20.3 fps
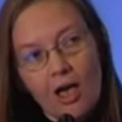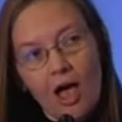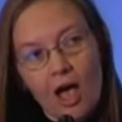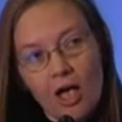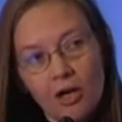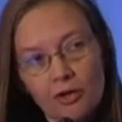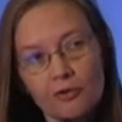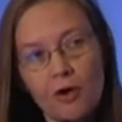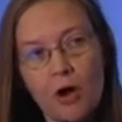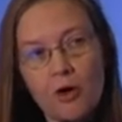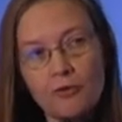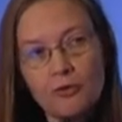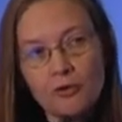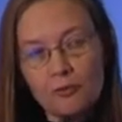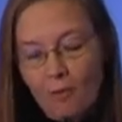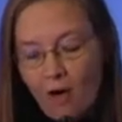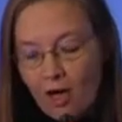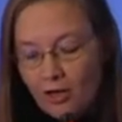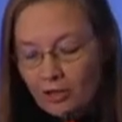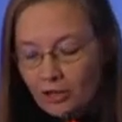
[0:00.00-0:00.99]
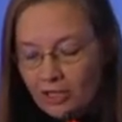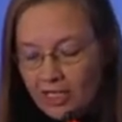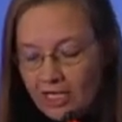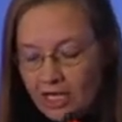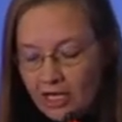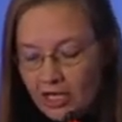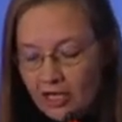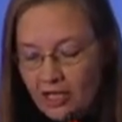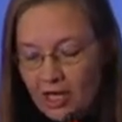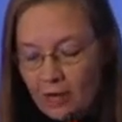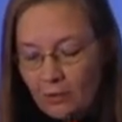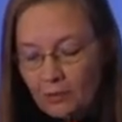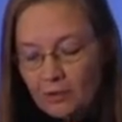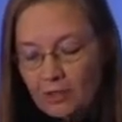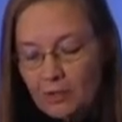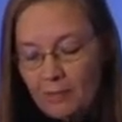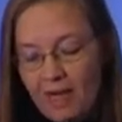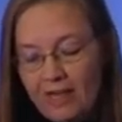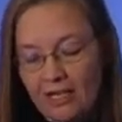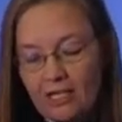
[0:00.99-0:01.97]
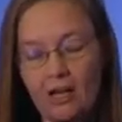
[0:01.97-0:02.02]
a growth model here that
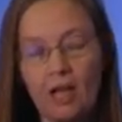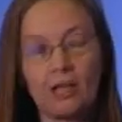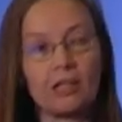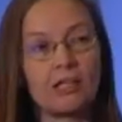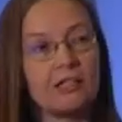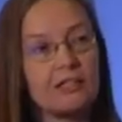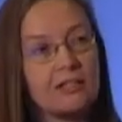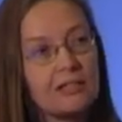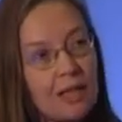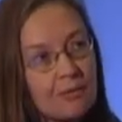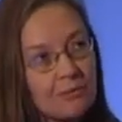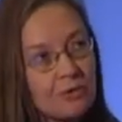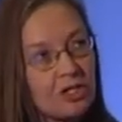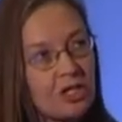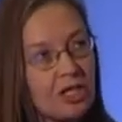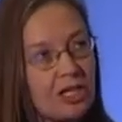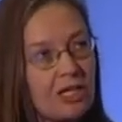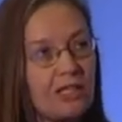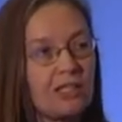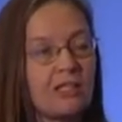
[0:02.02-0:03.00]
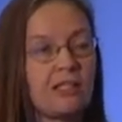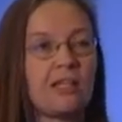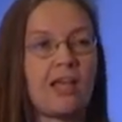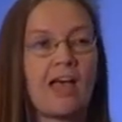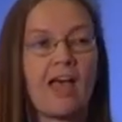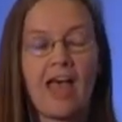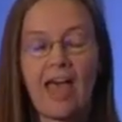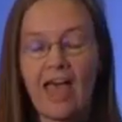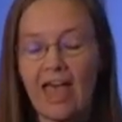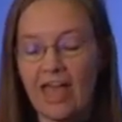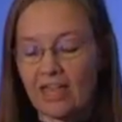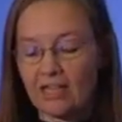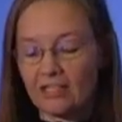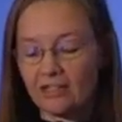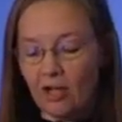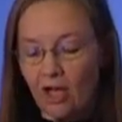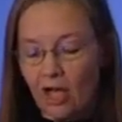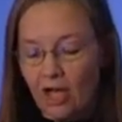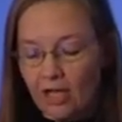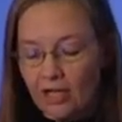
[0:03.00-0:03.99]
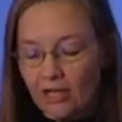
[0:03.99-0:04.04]
depended on consumption and
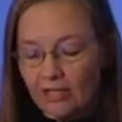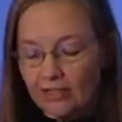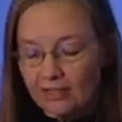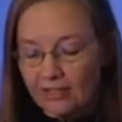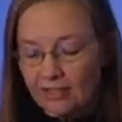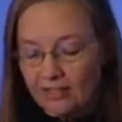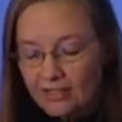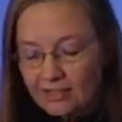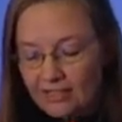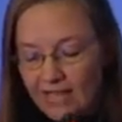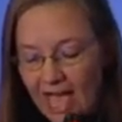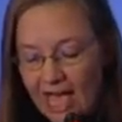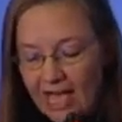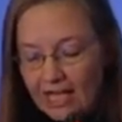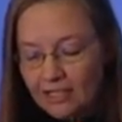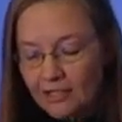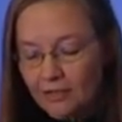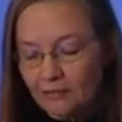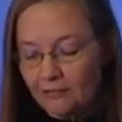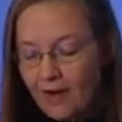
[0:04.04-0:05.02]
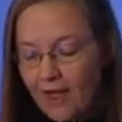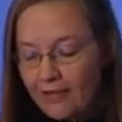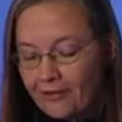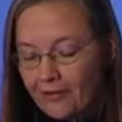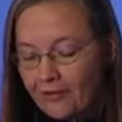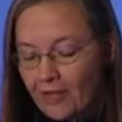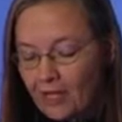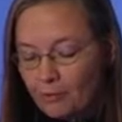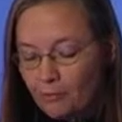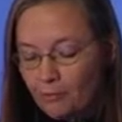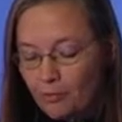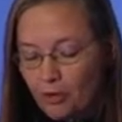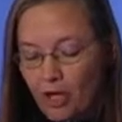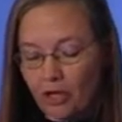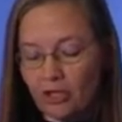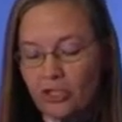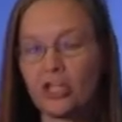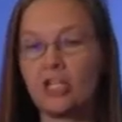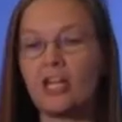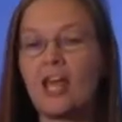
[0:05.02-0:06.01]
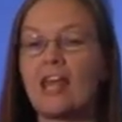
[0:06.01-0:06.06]
on debt rather than
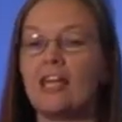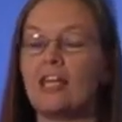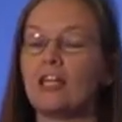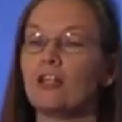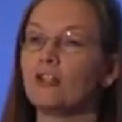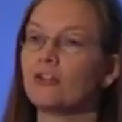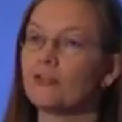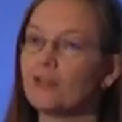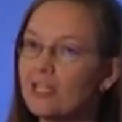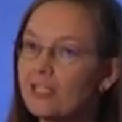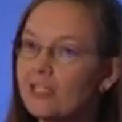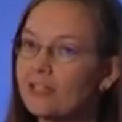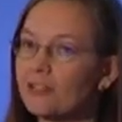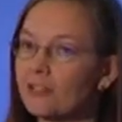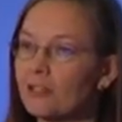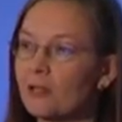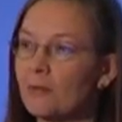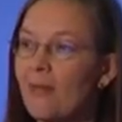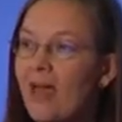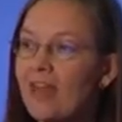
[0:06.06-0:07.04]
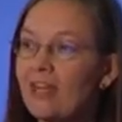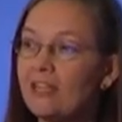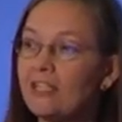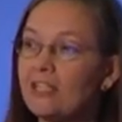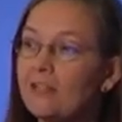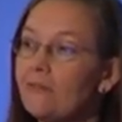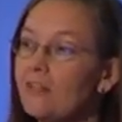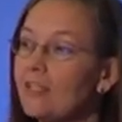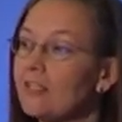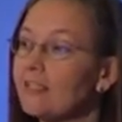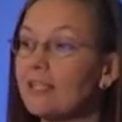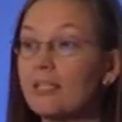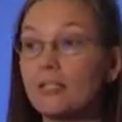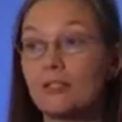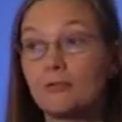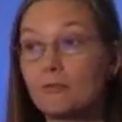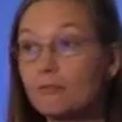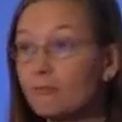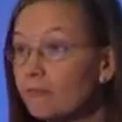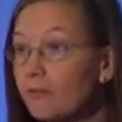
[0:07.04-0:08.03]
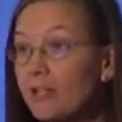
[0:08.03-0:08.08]
production and increased competitiveness
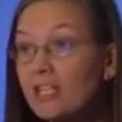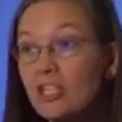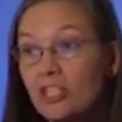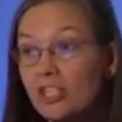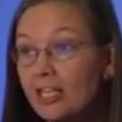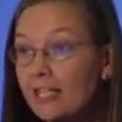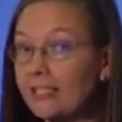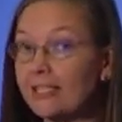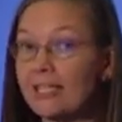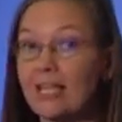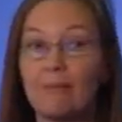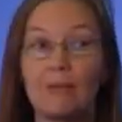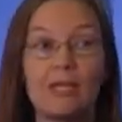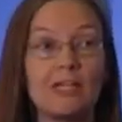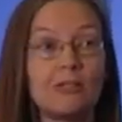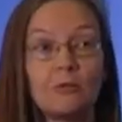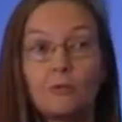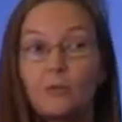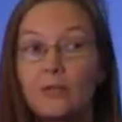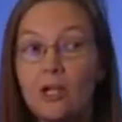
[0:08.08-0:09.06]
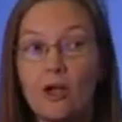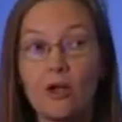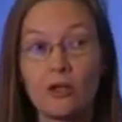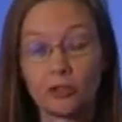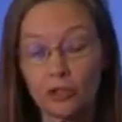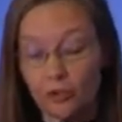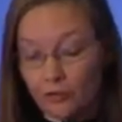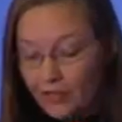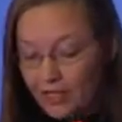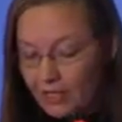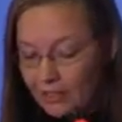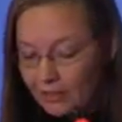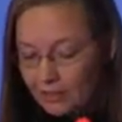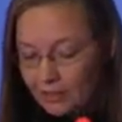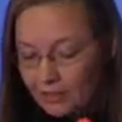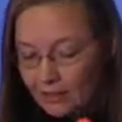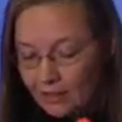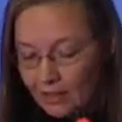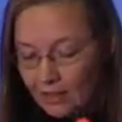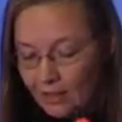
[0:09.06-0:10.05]
has reached its limit. We all know this.